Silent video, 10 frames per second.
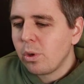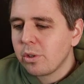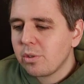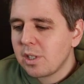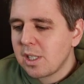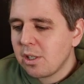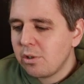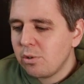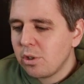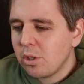world to see
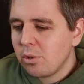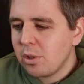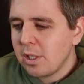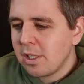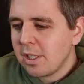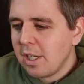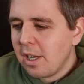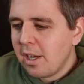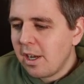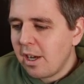our new code.
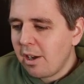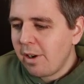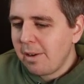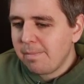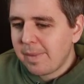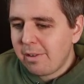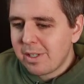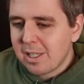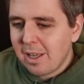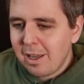All right, now
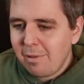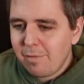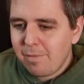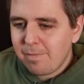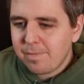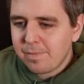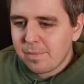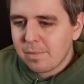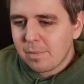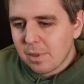it's live.
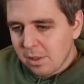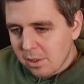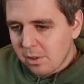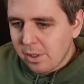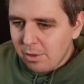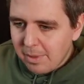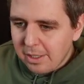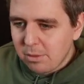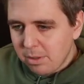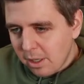So I go
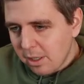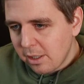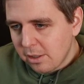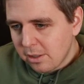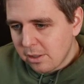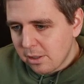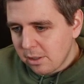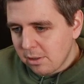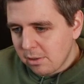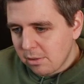back to
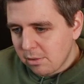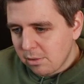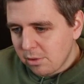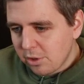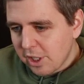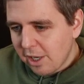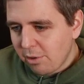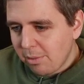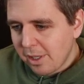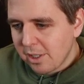products.
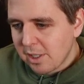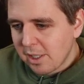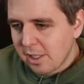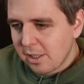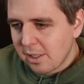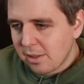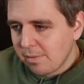Chakra bracelet,